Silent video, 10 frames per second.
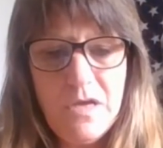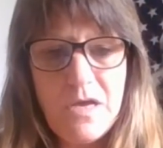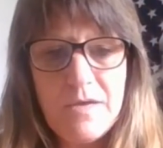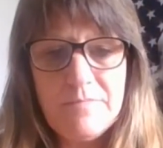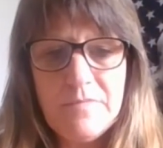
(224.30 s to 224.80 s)

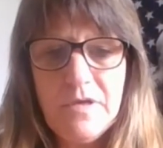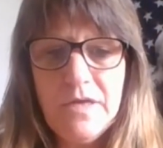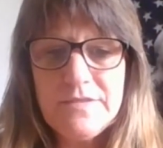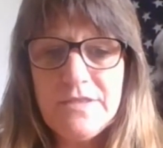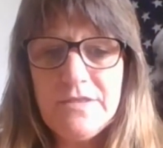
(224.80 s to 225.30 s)
I'll
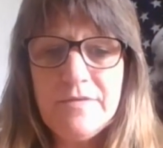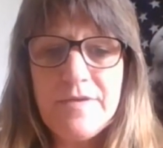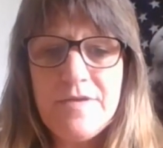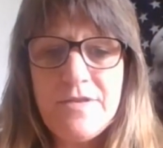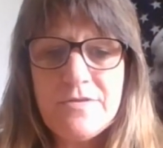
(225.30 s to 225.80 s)
tell you at
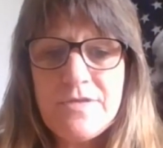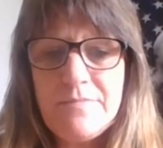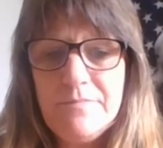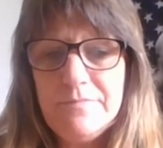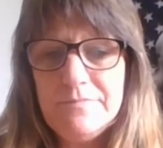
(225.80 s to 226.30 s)
another
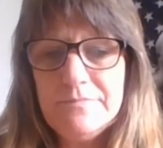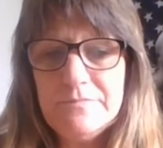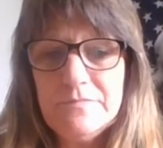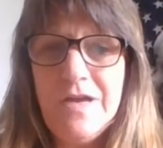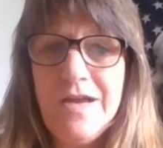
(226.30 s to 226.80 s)
time.
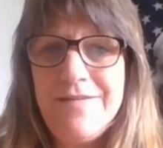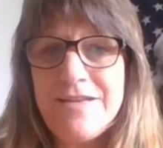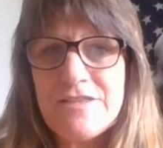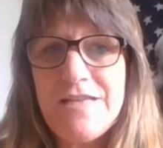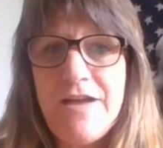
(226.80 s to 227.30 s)
I
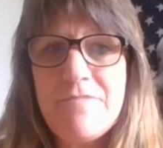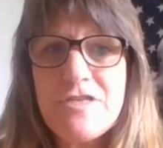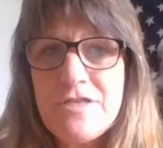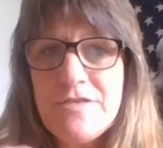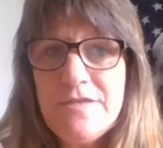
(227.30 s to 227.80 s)
actually have
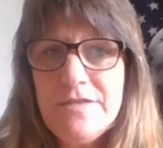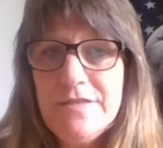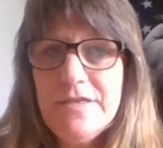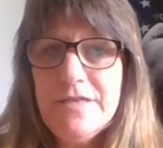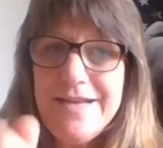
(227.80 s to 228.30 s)
mentioned,
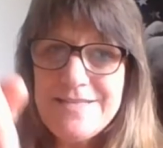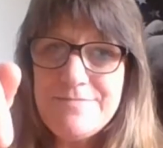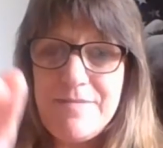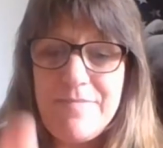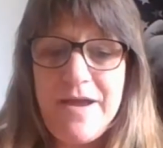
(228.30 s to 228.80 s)
it's
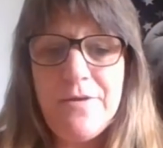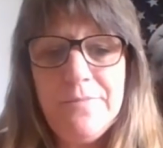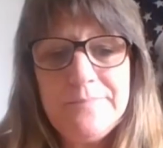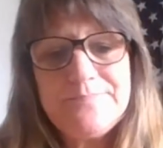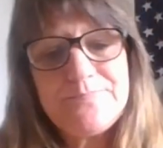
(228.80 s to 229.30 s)
in my bio.